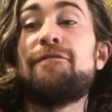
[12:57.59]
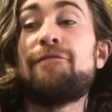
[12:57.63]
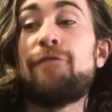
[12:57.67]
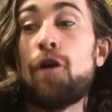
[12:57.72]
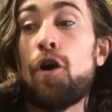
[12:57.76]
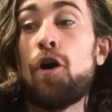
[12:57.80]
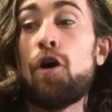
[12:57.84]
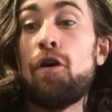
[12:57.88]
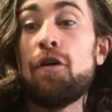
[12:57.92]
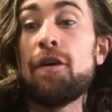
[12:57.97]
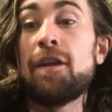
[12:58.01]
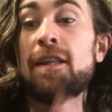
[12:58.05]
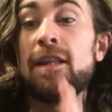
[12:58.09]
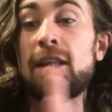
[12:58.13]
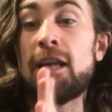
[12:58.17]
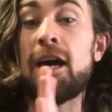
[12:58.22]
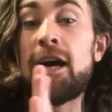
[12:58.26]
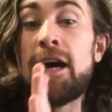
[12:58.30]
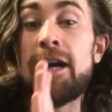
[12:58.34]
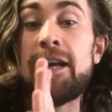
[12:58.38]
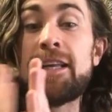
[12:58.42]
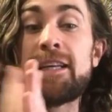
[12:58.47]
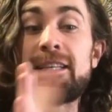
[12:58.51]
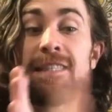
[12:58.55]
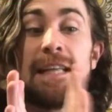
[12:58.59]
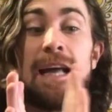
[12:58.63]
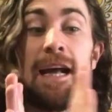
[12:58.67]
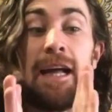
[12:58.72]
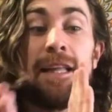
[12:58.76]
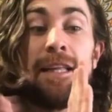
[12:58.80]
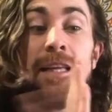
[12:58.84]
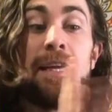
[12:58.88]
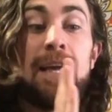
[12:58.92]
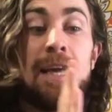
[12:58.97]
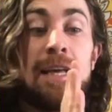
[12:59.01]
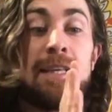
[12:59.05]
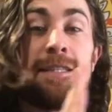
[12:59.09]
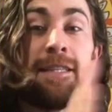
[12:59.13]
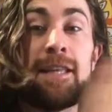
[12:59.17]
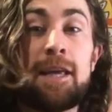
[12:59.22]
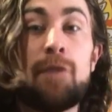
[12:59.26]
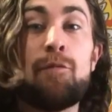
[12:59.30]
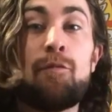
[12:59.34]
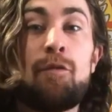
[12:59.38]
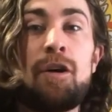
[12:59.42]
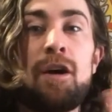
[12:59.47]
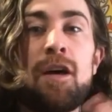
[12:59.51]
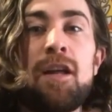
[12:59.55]
fall in line exactly as they
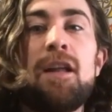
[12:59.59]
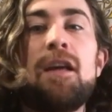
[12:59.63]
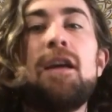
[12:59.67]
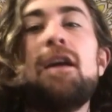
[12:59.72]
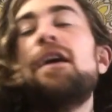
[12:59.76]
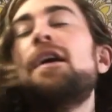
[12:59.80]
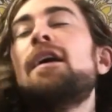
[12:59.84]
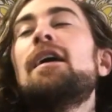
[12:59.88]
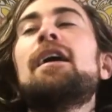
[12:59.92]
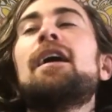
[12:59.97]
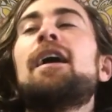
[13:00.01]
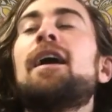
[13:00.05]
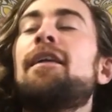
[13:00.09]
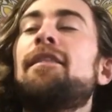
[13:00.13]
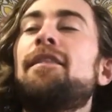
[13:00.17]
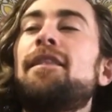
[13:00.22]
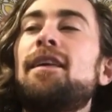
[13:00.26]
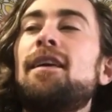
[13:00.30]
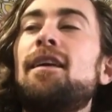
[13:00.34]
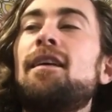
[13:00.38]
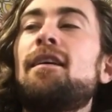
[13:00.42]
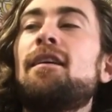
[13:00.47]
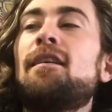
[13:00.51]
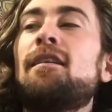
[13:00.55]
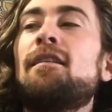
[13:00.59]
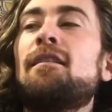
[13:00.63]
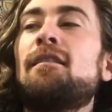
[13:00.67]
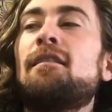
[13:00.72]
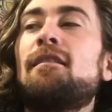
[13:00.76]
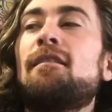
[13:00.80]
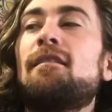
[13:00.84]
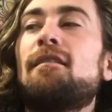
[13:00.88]
want. And then